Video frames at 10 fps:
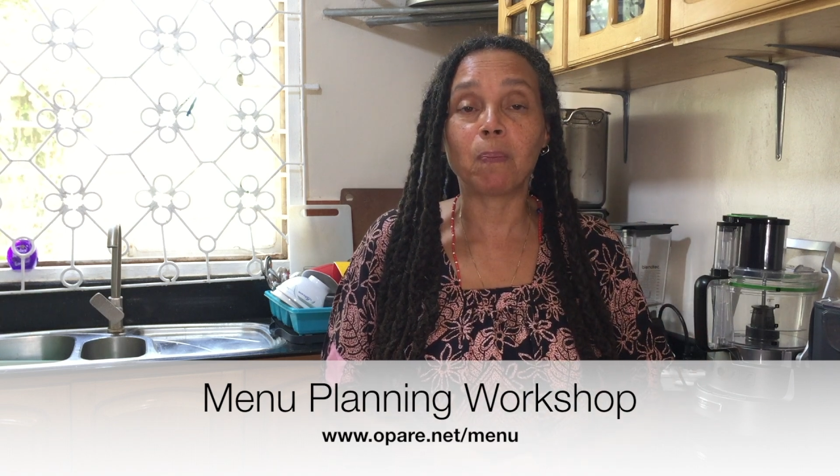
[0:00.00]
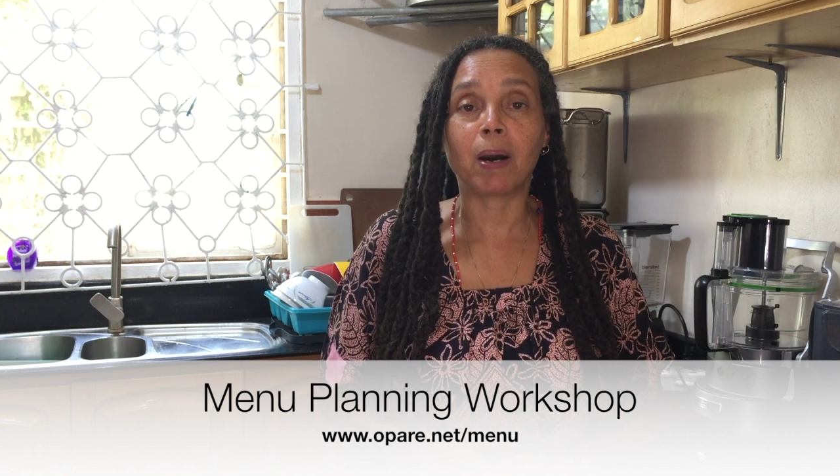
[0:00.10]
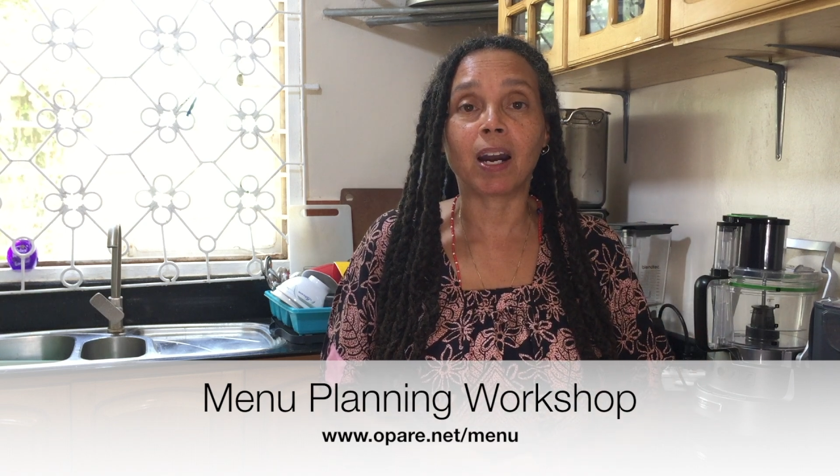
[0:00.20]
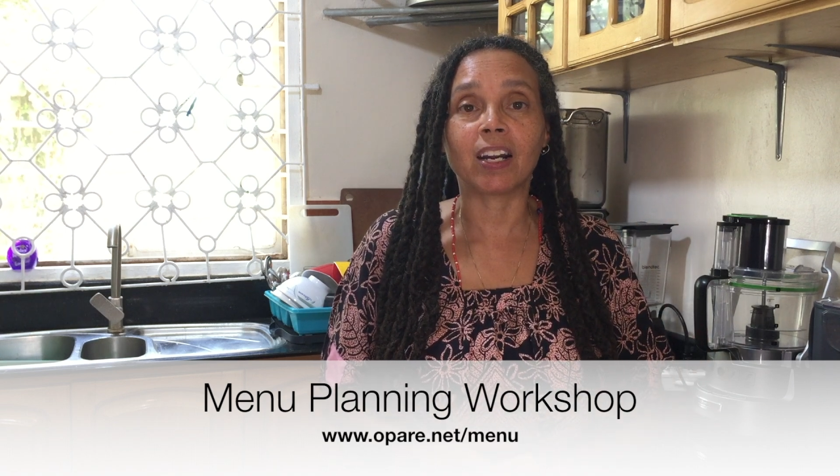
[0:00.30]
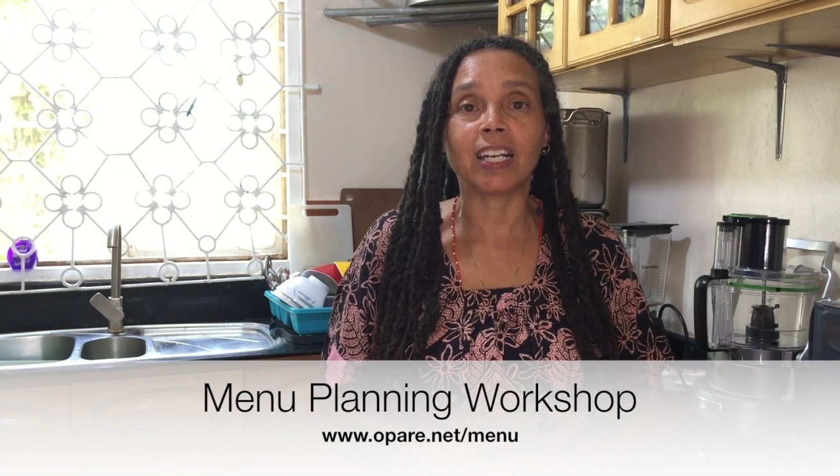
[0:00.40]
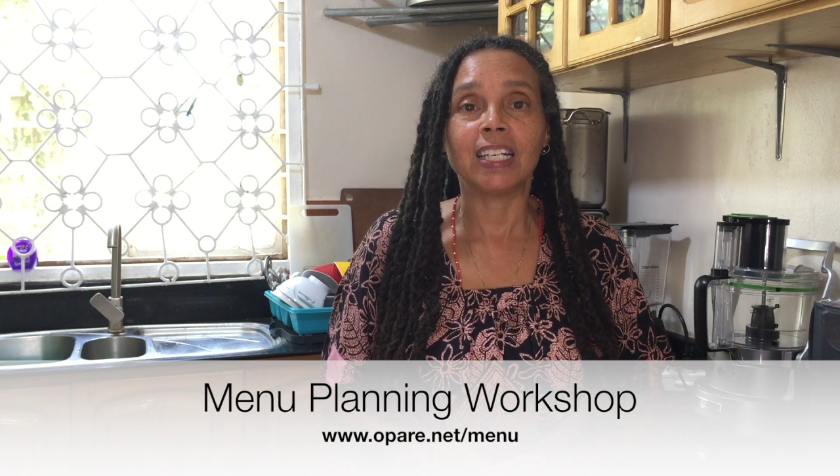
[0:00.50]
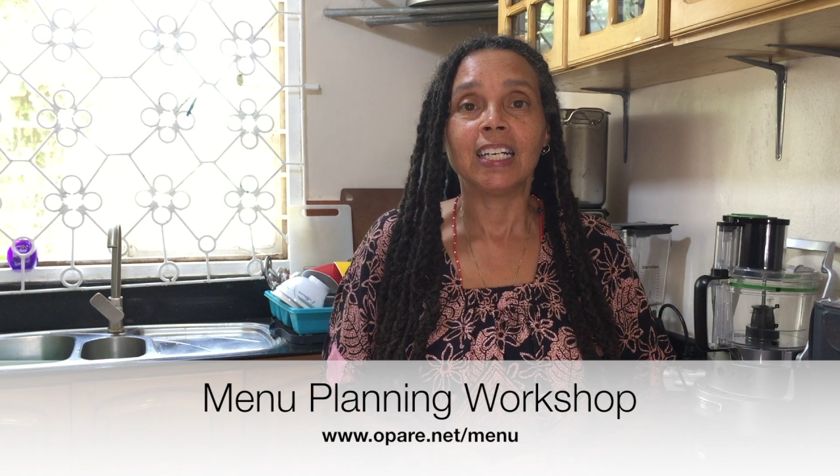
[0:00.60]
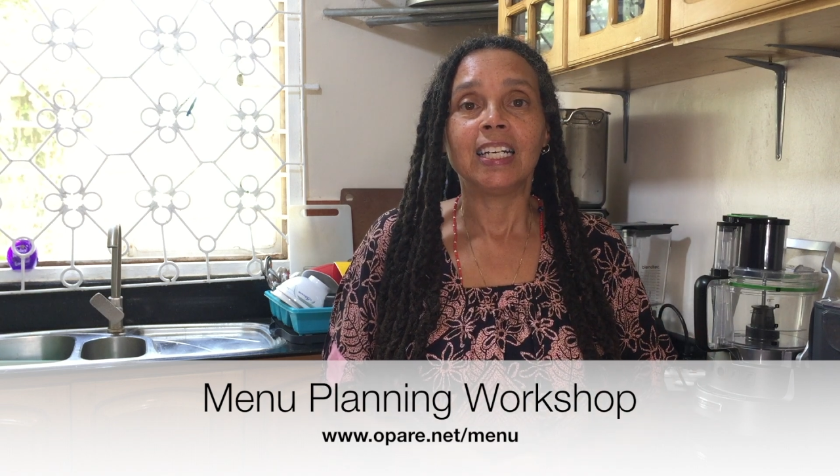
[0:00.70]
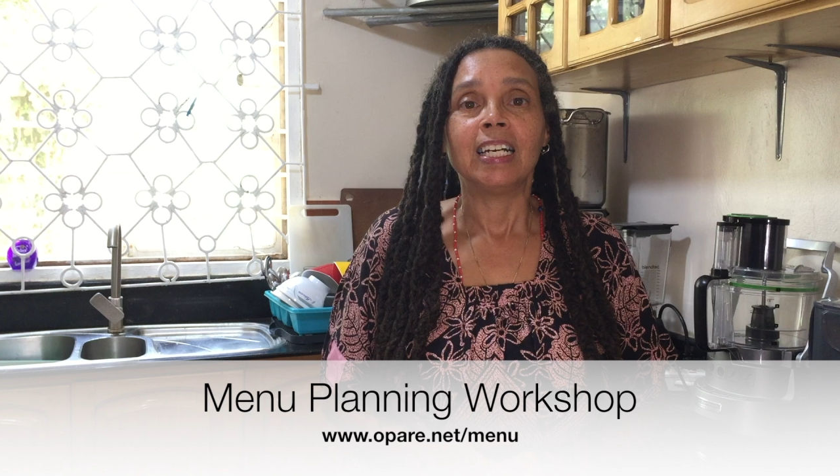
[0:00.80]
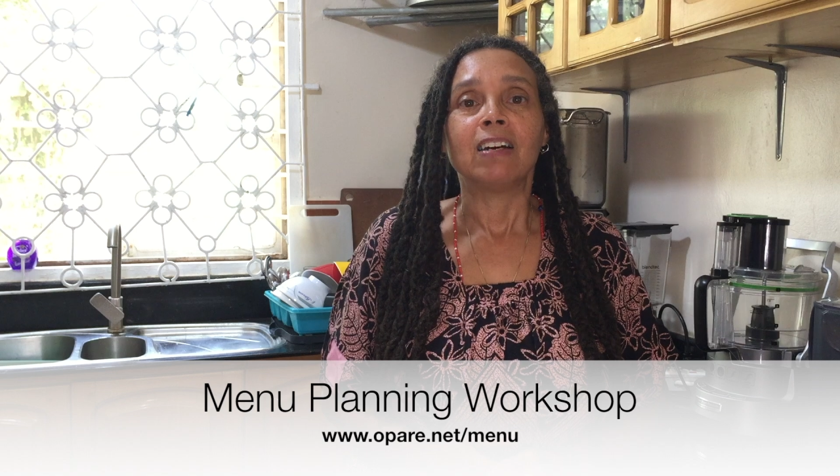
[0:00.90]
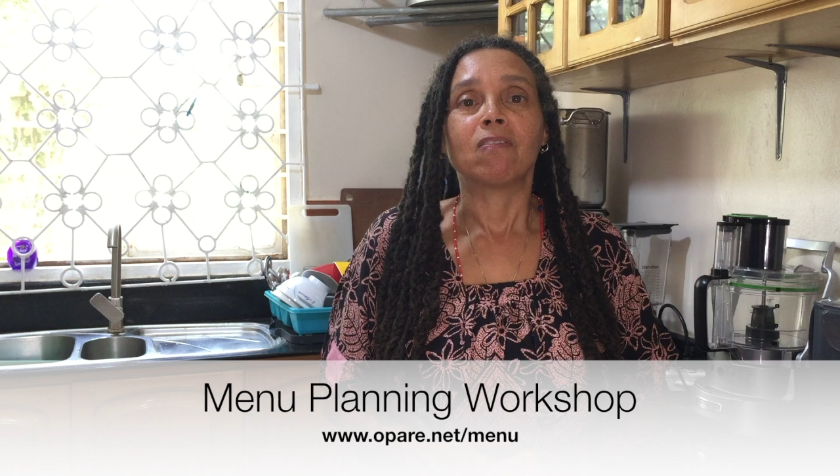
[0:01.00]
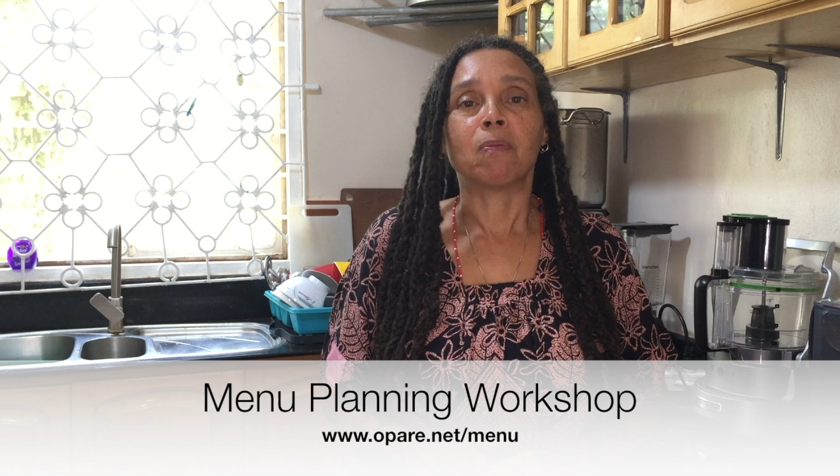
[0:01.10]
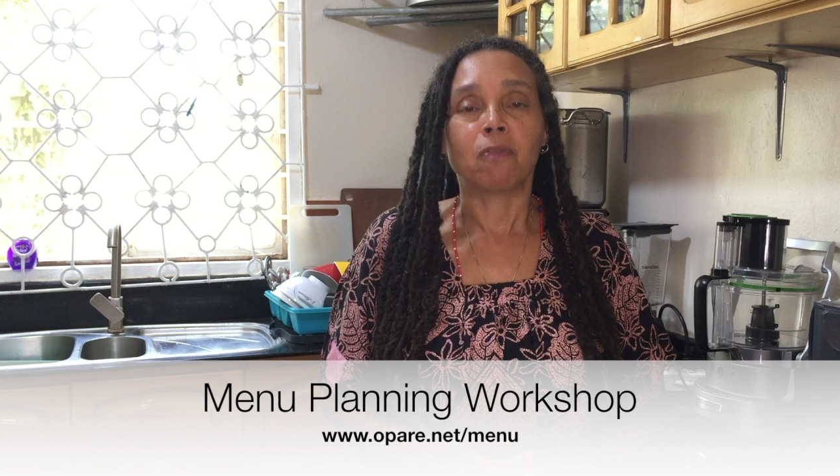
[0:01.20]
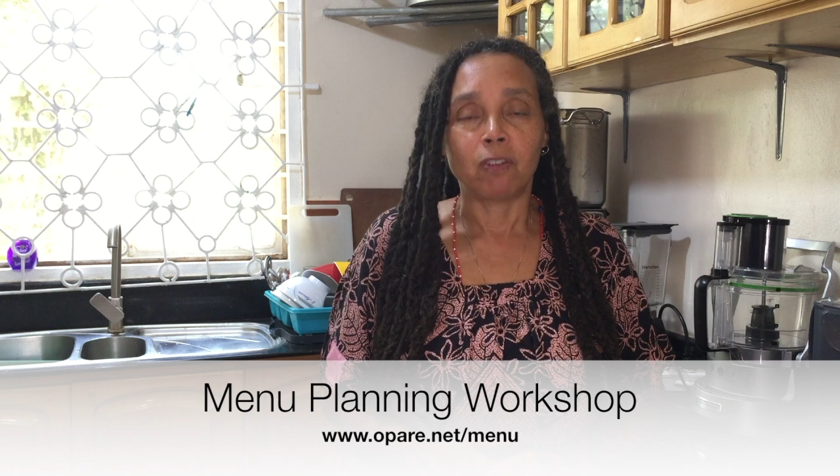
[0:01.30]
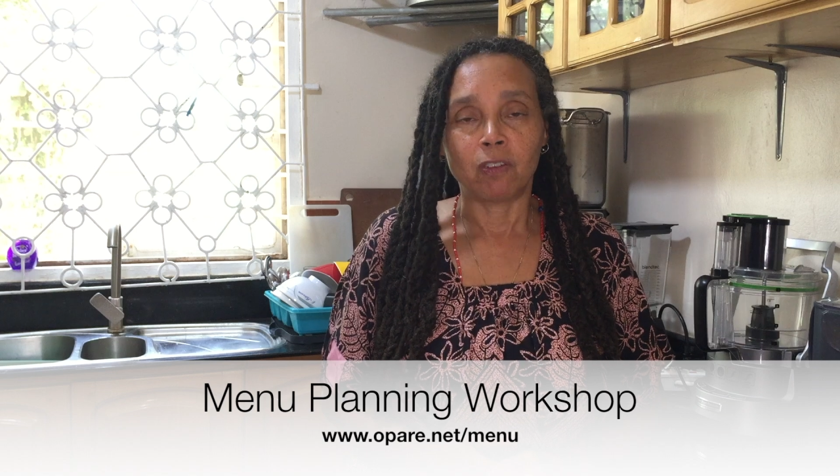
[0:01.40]
Opari
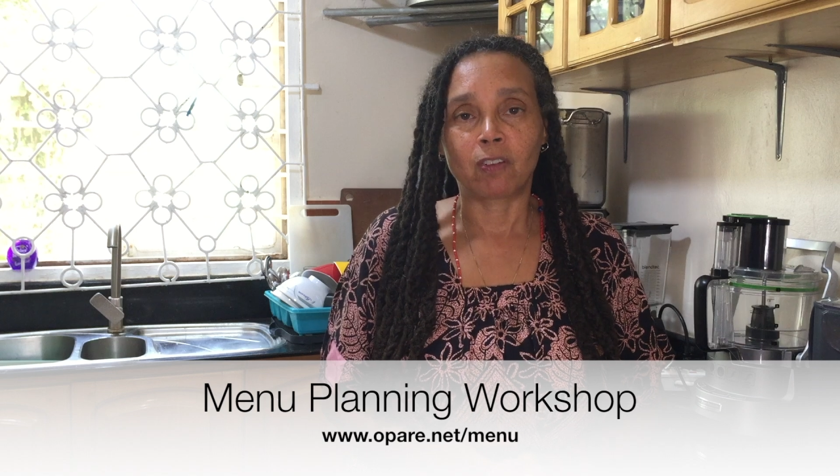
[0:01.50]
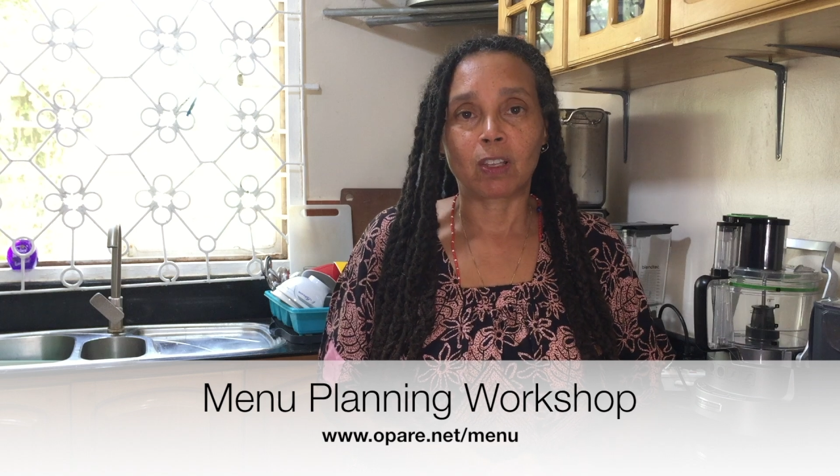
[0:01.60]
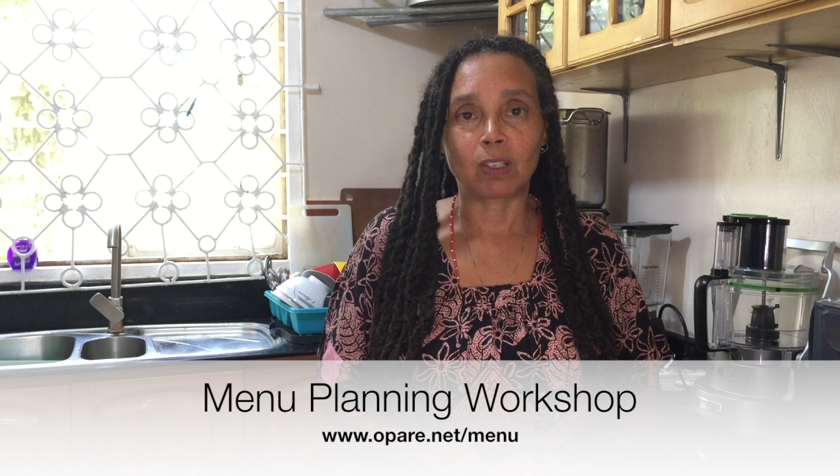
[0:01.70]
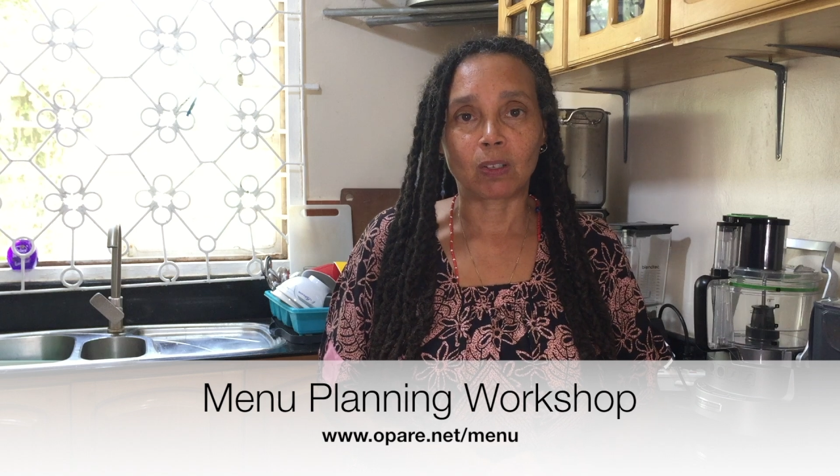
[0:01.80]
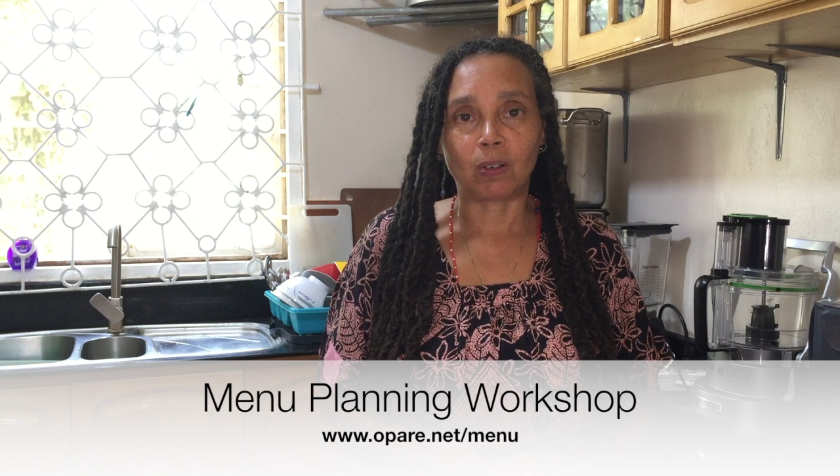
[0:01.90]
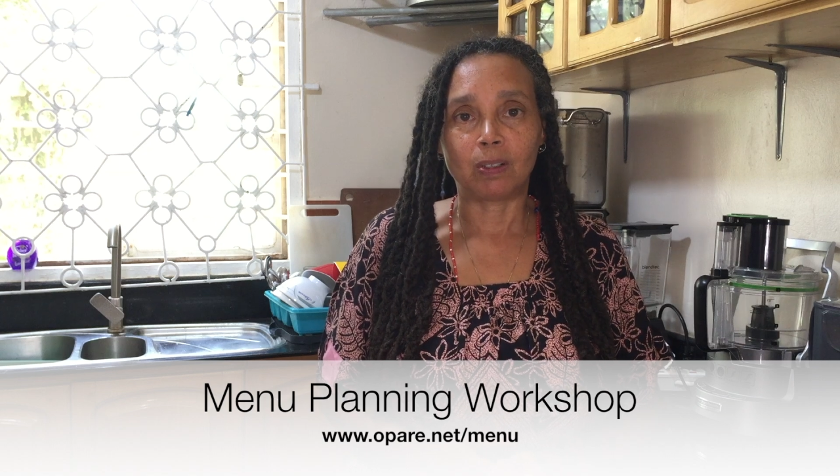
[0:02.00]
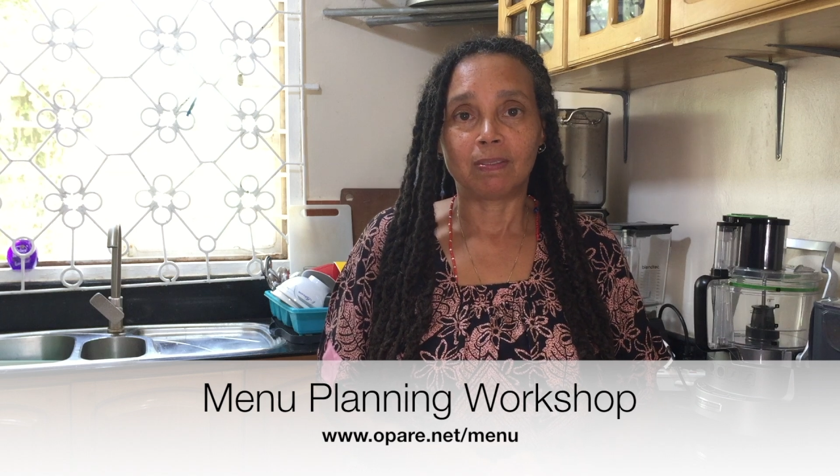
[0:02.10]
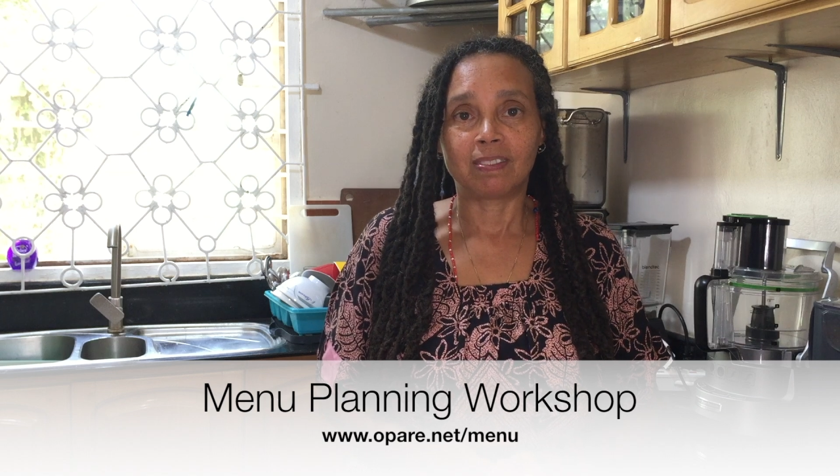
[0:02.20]
from Food for the Soul.